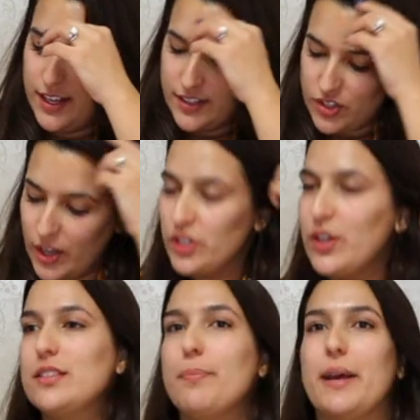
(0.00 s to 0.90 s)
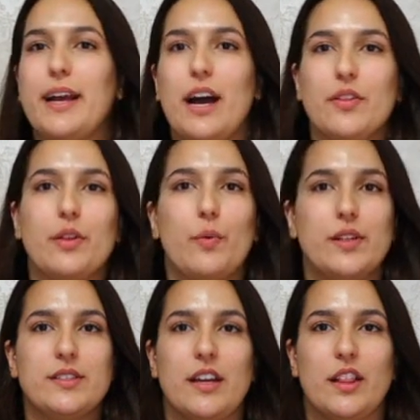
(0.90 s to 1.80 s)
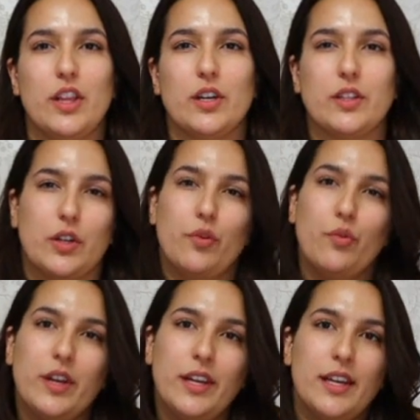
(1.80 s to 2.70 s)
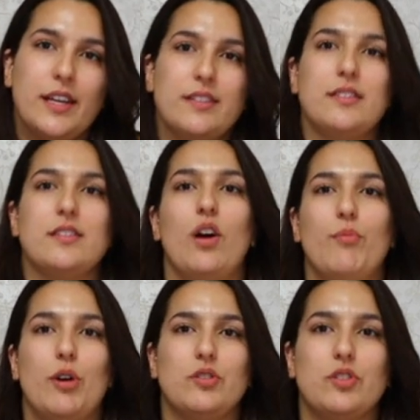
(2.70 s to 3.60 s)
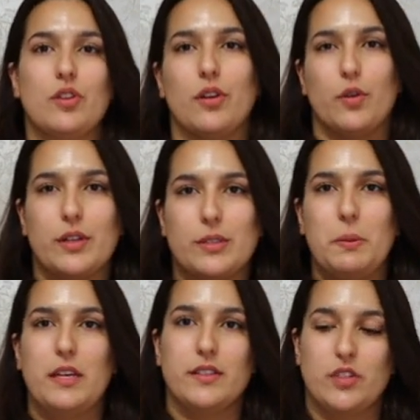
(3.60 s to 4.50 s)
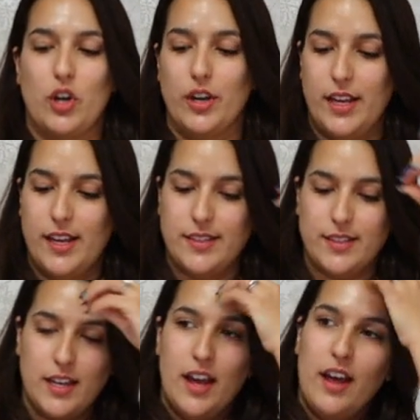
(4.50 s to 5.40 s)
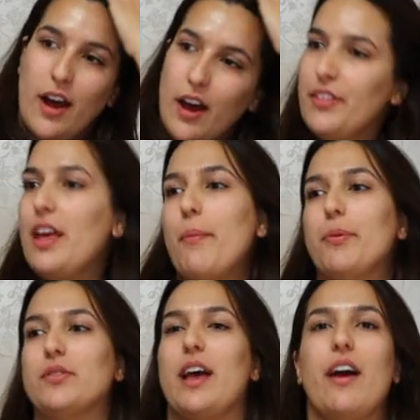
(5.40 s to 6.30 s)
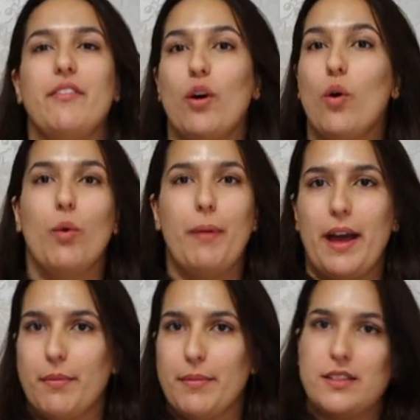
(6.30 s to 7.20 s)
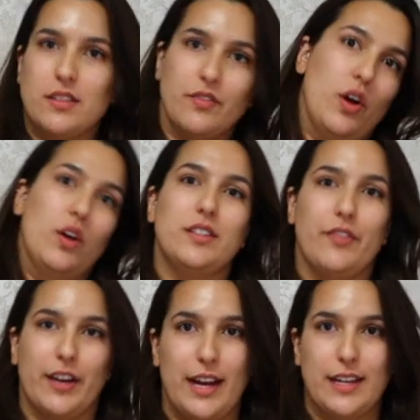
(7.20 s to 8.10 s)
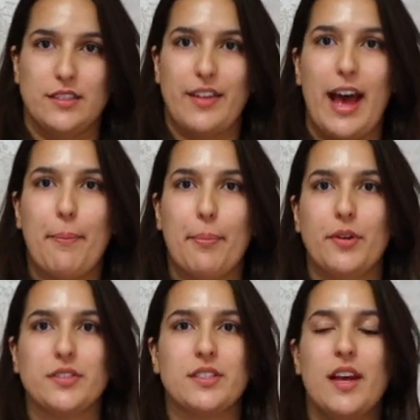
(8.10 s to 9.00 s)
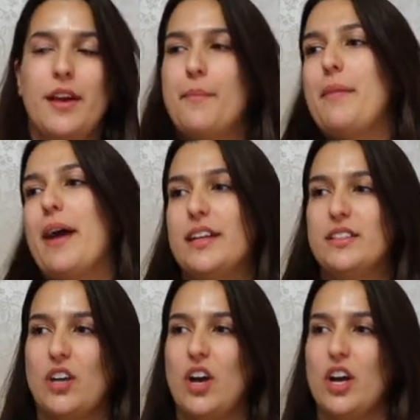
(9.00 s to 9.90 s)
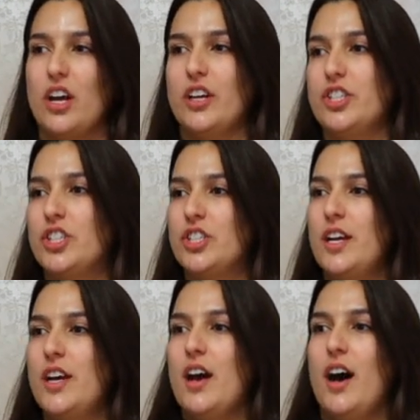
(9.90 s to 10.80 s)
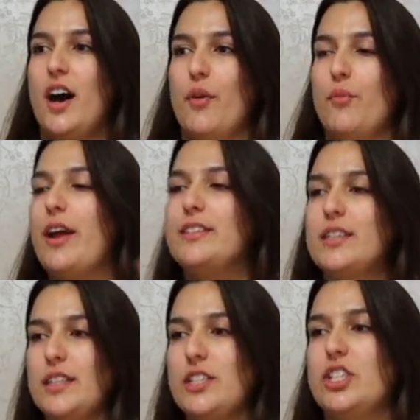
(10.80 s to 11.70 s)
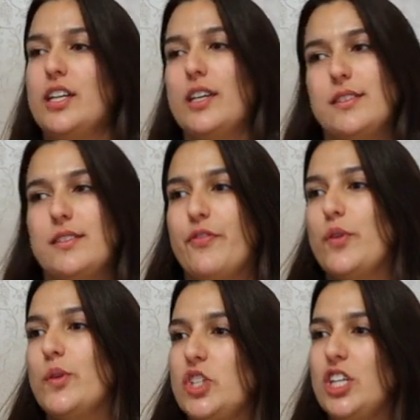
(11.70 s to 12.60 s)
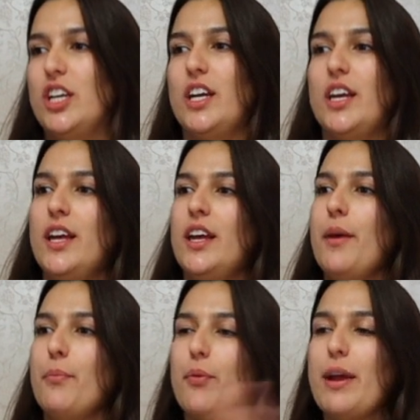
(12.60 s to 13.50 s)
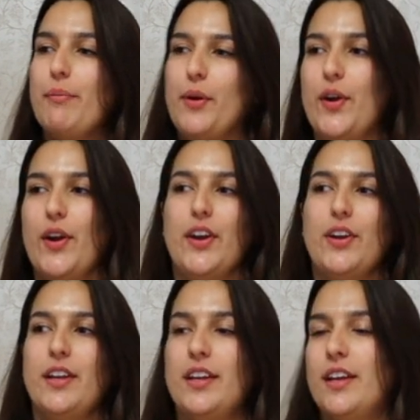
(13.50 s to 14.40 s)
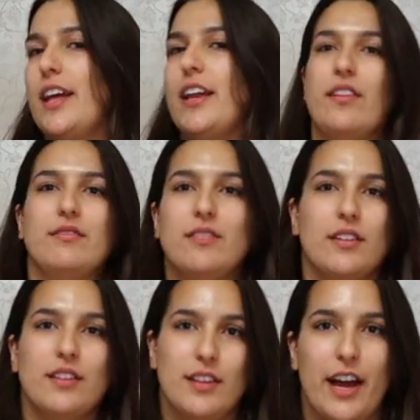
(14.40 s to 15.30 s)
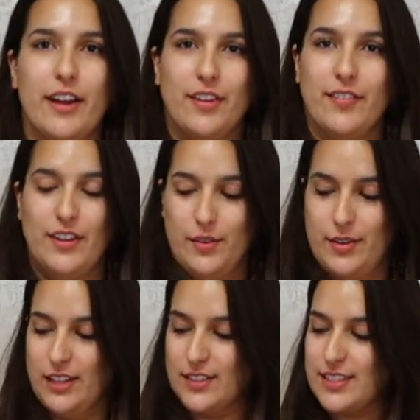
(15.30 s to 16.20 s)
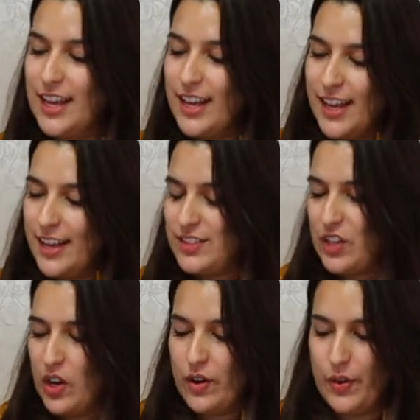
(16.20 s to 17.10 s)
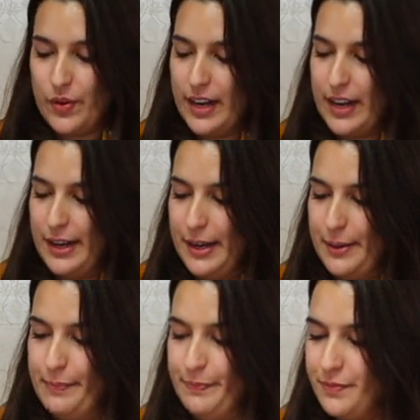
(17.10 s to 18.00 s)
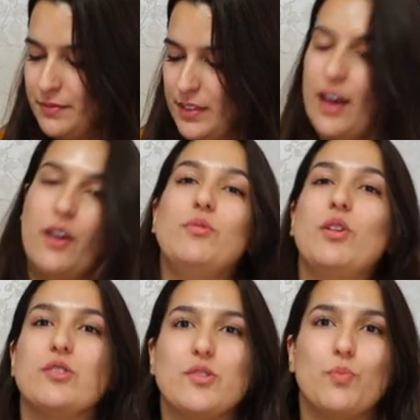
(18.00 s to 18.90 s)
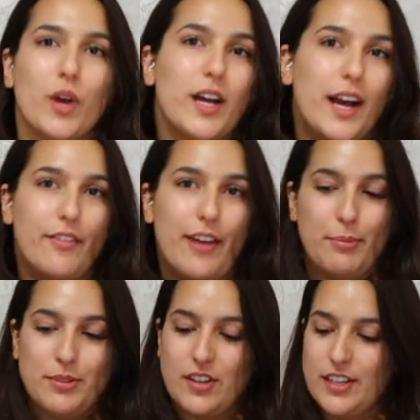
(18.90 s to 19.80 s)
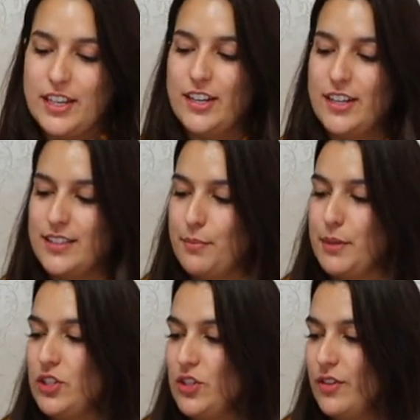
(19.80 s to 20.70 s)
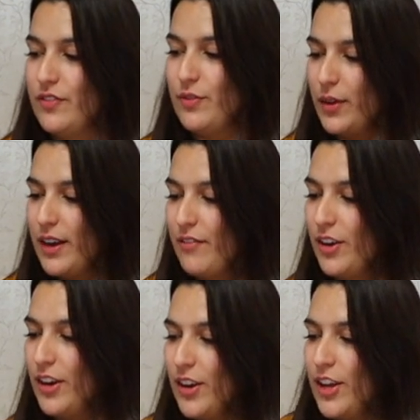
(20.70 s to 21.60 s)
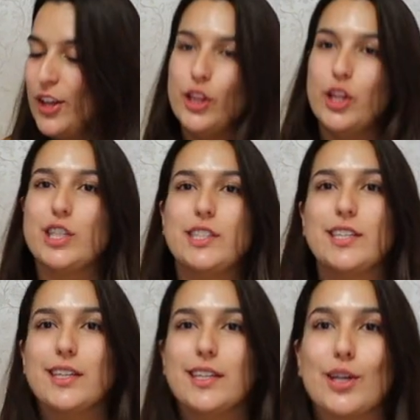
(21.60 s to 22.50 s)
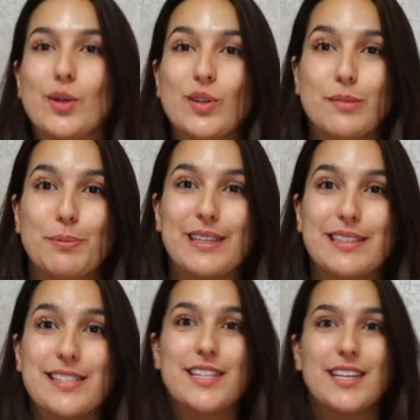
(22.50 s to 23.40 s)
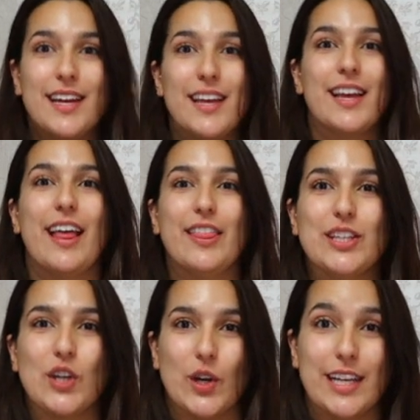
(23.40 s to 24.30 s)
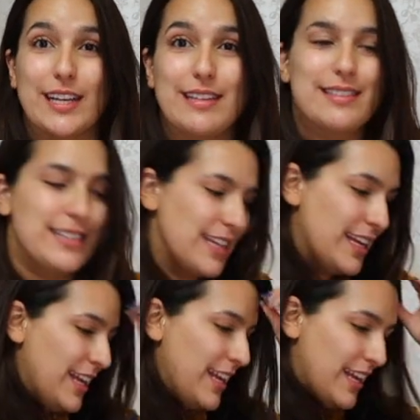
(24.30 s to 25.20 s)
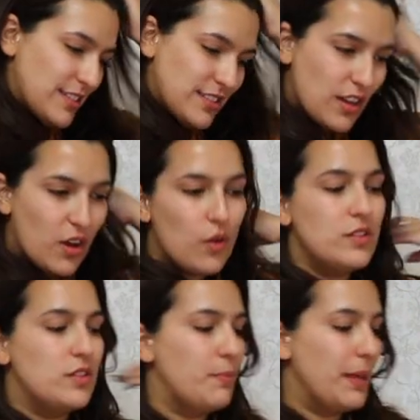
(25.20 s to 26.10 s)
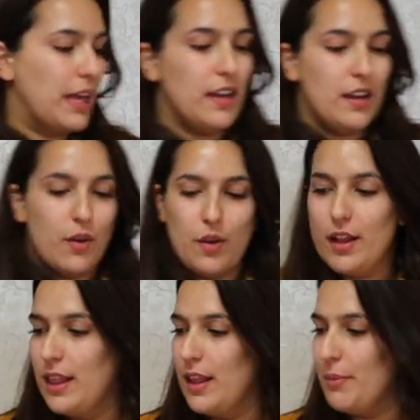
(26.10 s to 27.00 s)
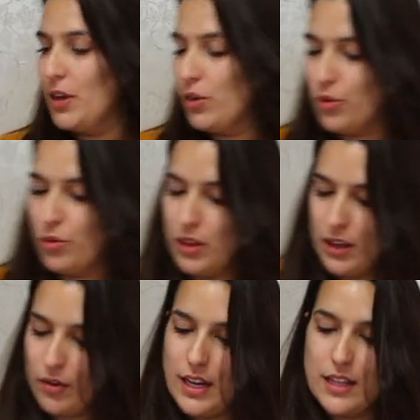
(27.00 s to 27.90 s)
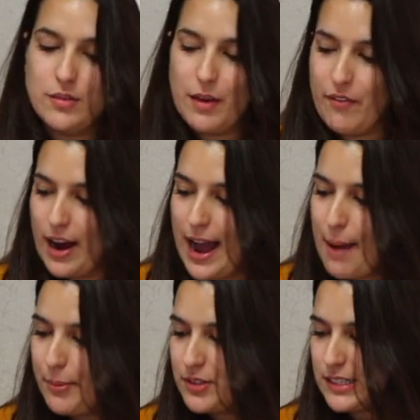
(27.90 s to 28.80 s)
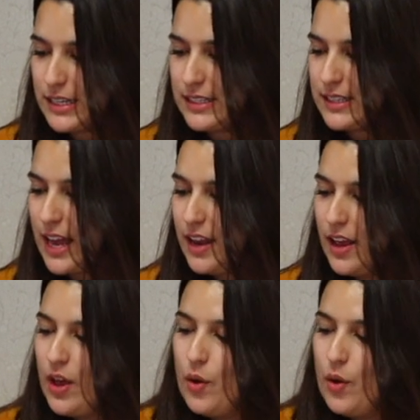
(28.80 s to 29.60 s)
So I tried to pick out the ones that look the greenest almost, or the crispiest, tartiest of the apples. I have a whole bag mixed of all different kinds of apples: Macintosh, Red Delicious, Fuji, Brayburn, and I don't even know what else. So yeah, who knows what kind of apples are in here. It's a mixture of whatever looked the crispiest and the tartiest. So to begin, let me go through the ingredients. We have our apples, as I said.